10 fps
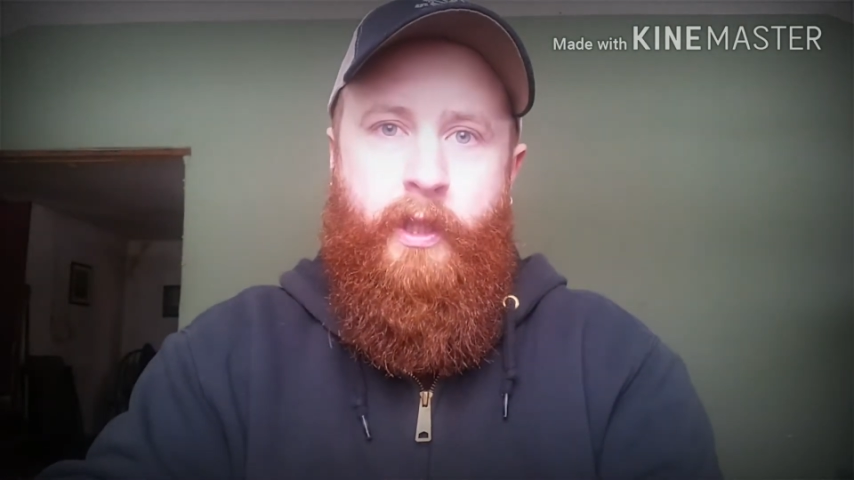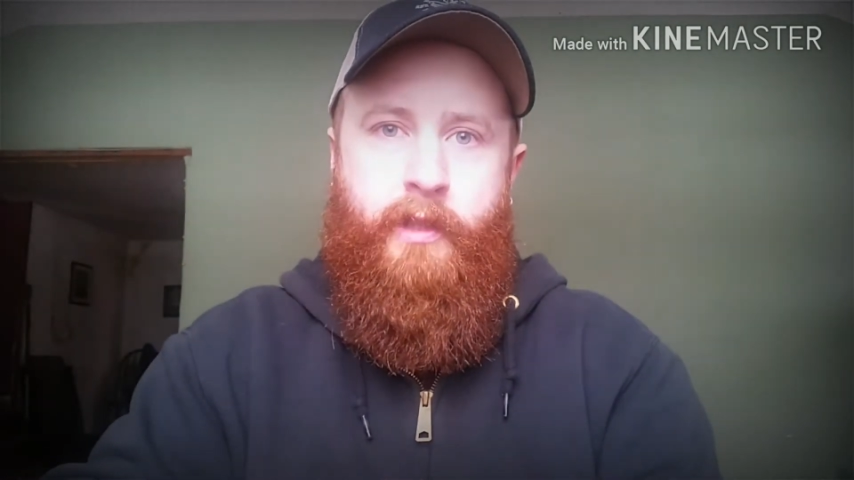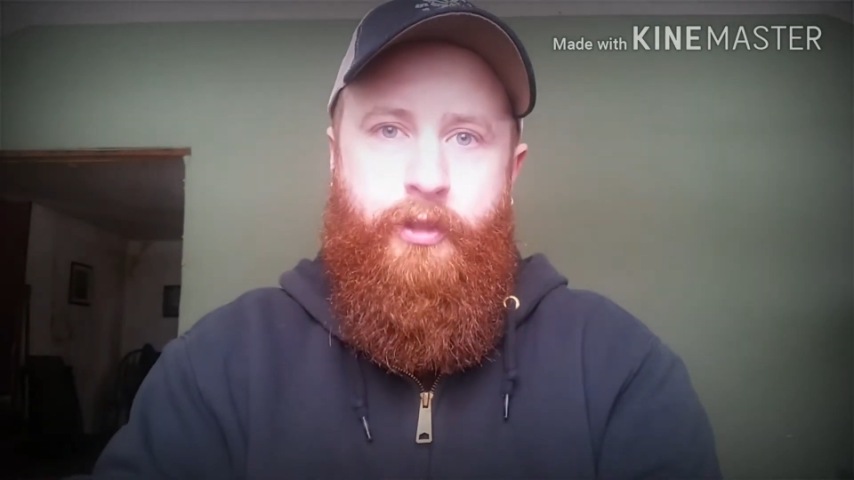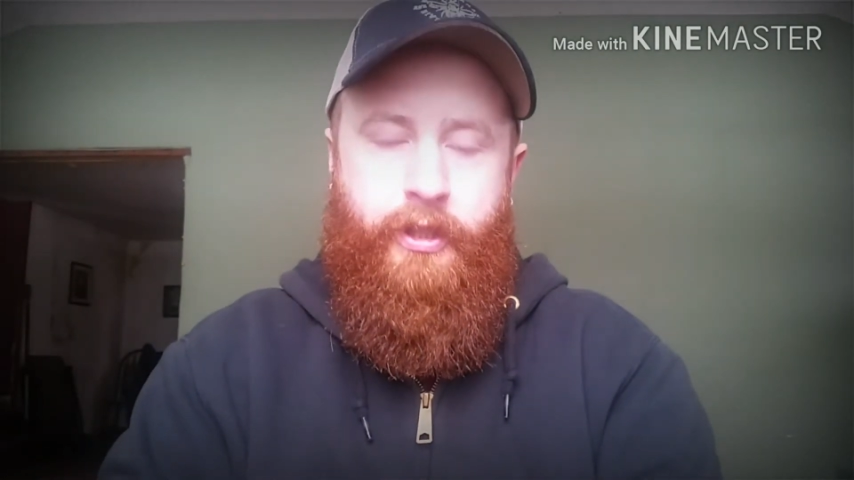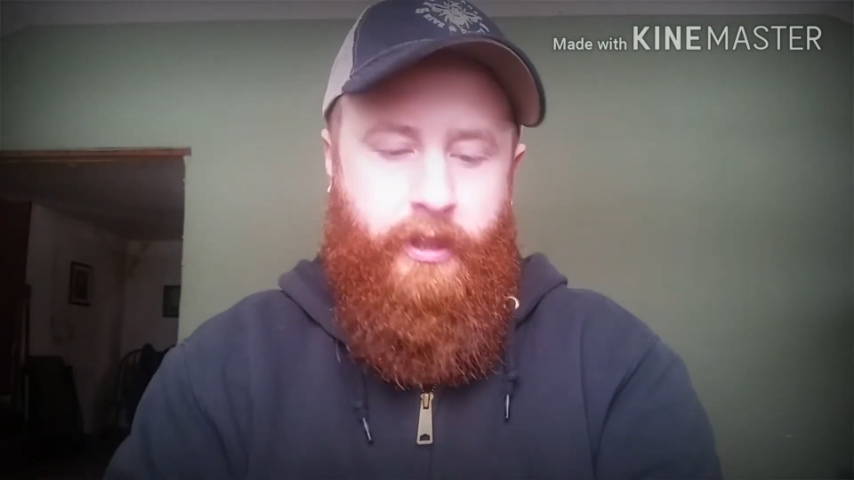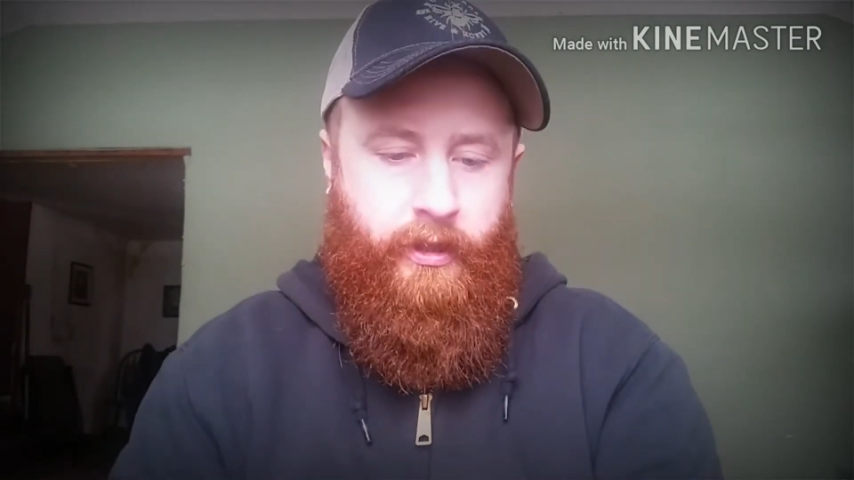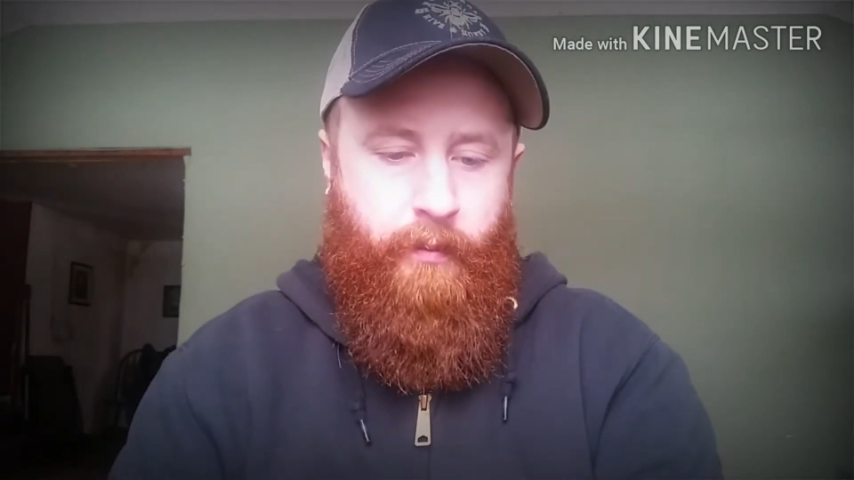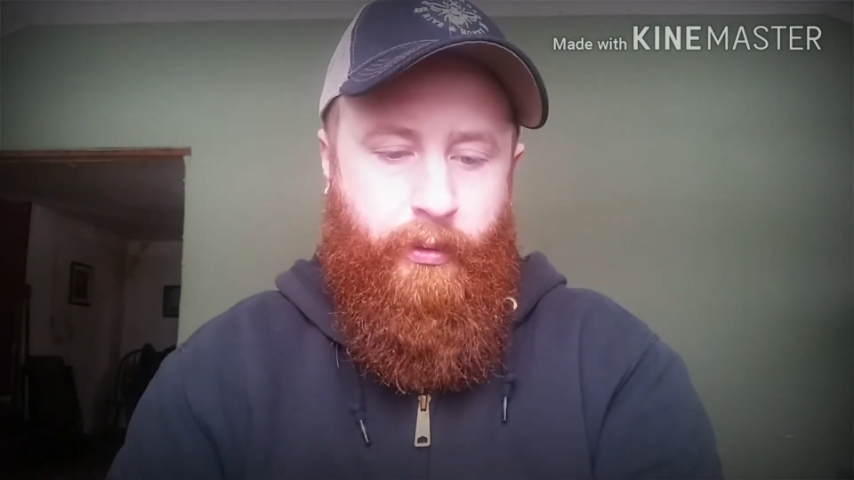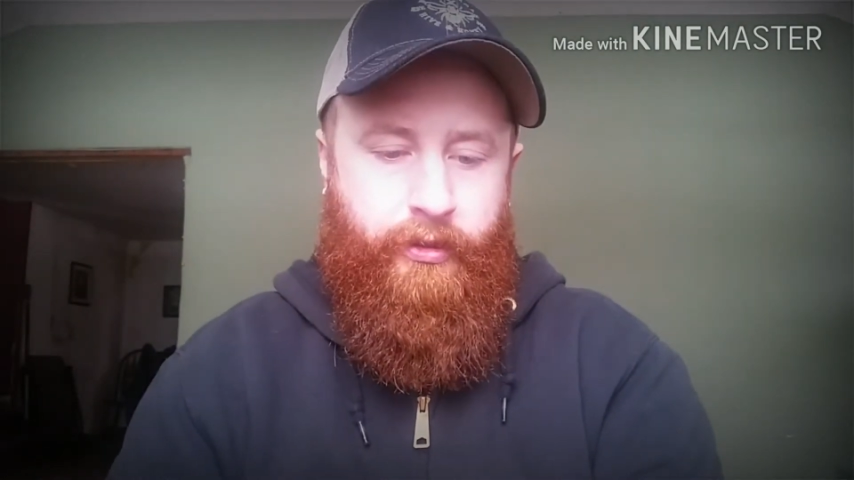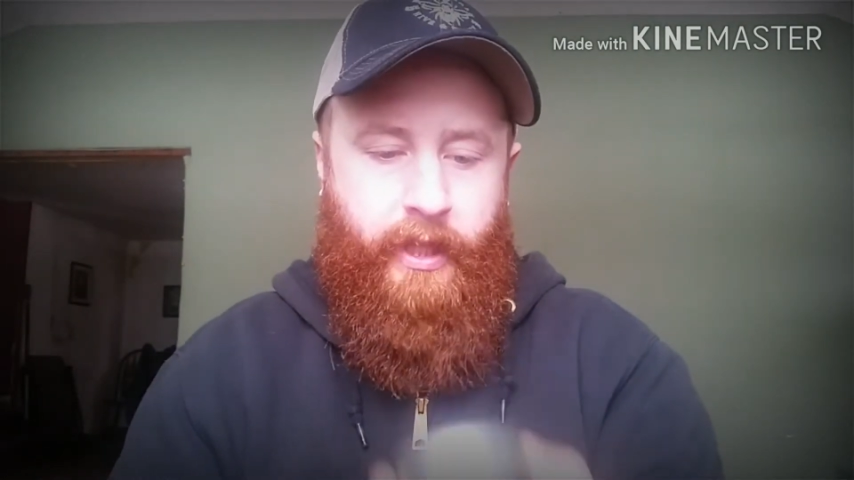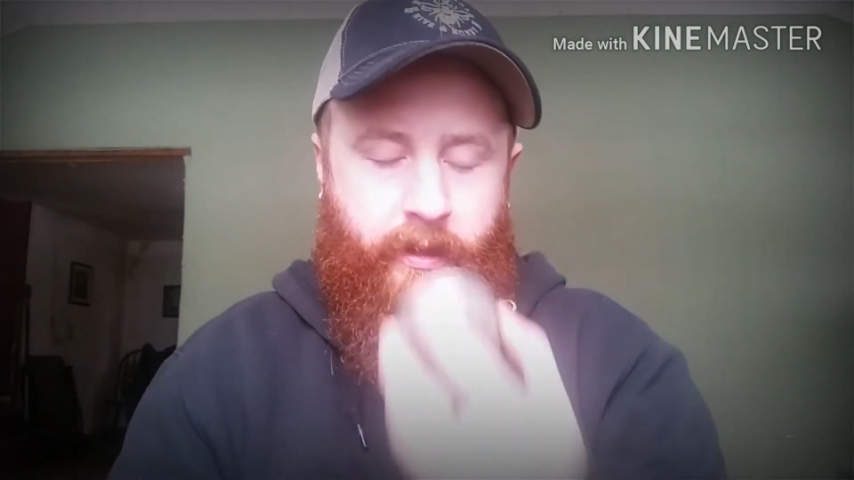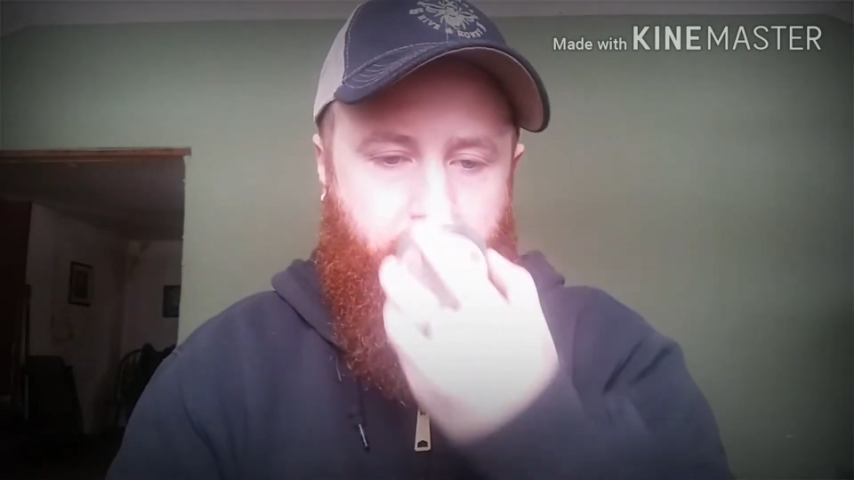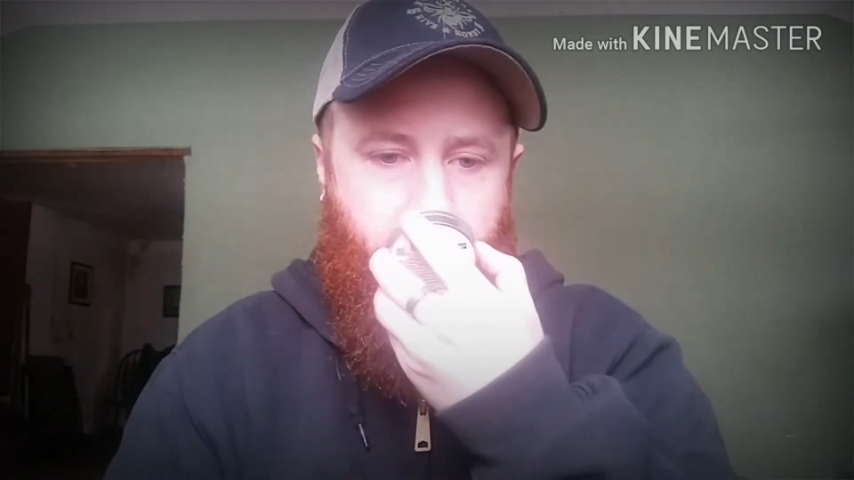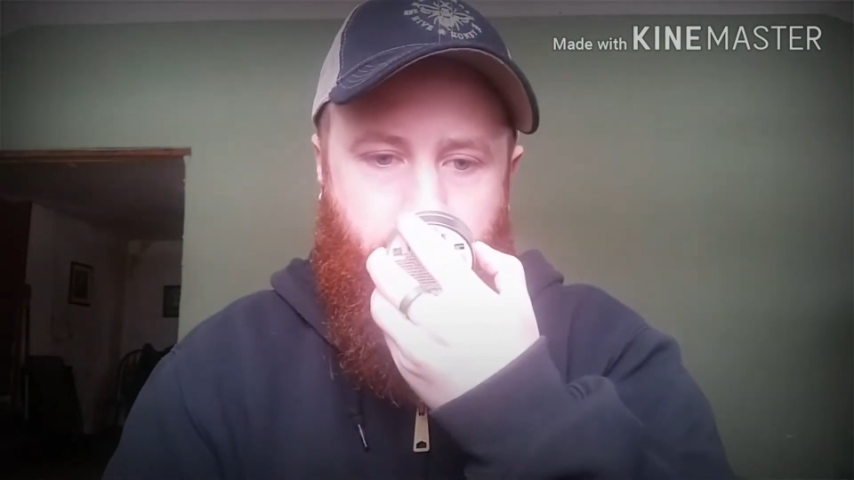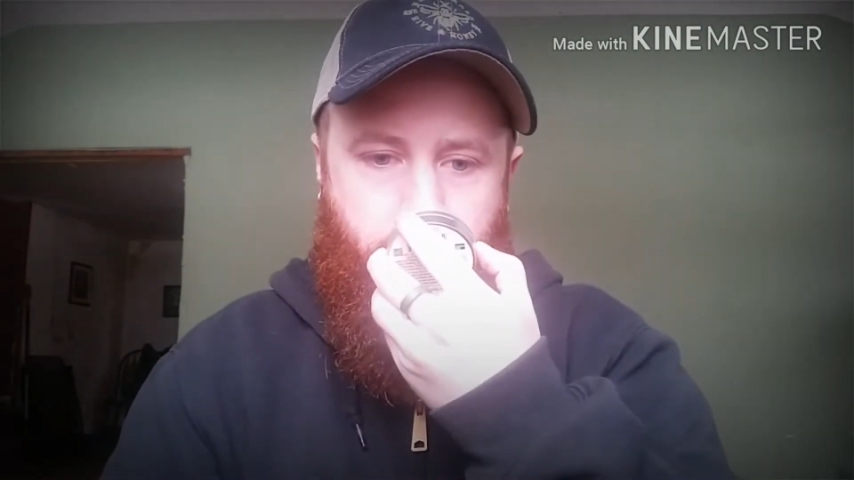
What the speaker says: West Virginia Timber scent.